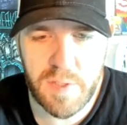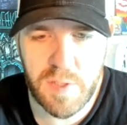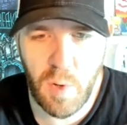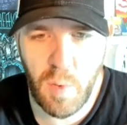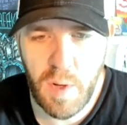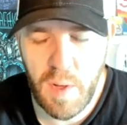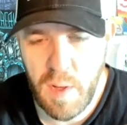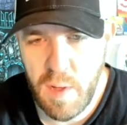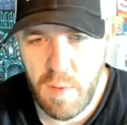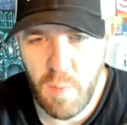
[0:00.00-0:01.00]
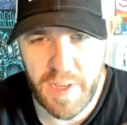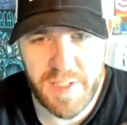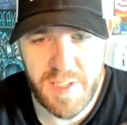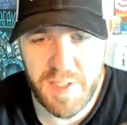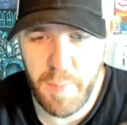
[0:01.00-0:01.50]
so when I
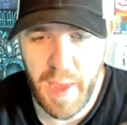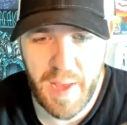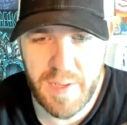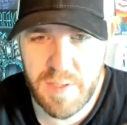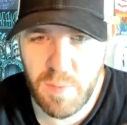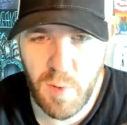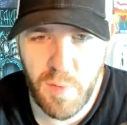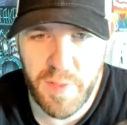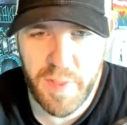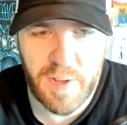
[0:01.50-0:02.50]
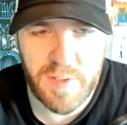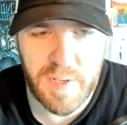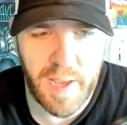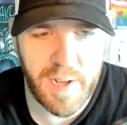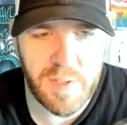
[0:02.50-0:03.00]
see Zabaz with over
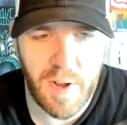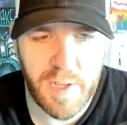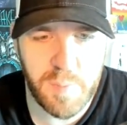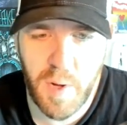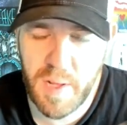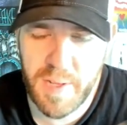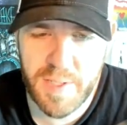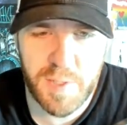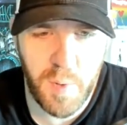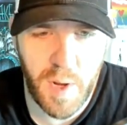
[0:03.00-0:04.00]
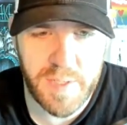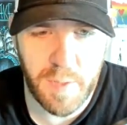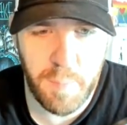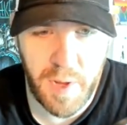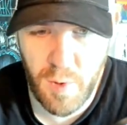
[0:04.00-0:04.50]
1,000 decks or Azmoran, that's
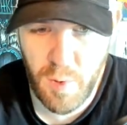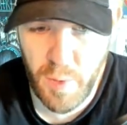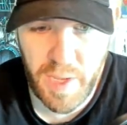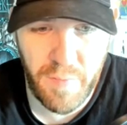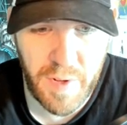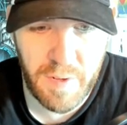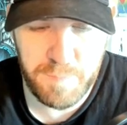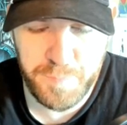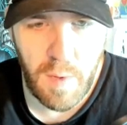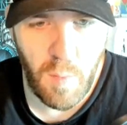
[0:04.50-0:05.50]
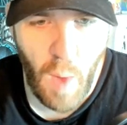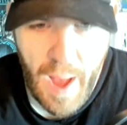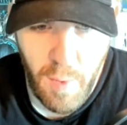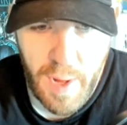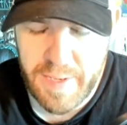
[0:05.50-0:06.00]
surprising. Piru even.
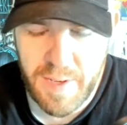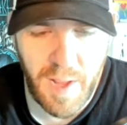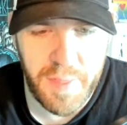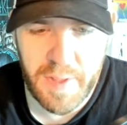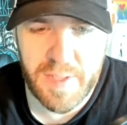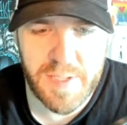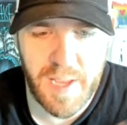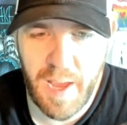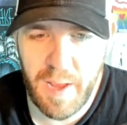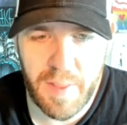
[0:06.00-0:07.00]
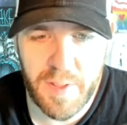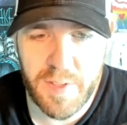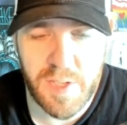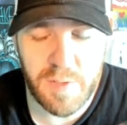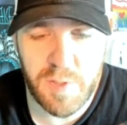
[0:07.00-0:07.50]
Wow, I did not think I thought
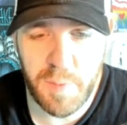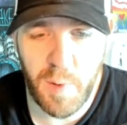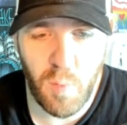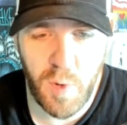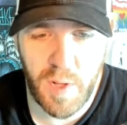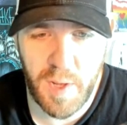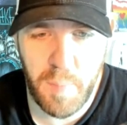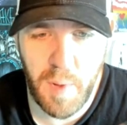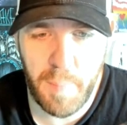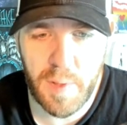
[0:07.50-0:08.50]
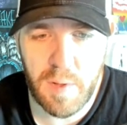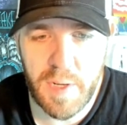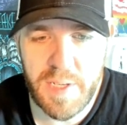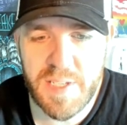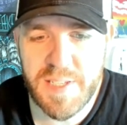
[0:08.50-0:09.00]
this guy was going to be really unpopular. He's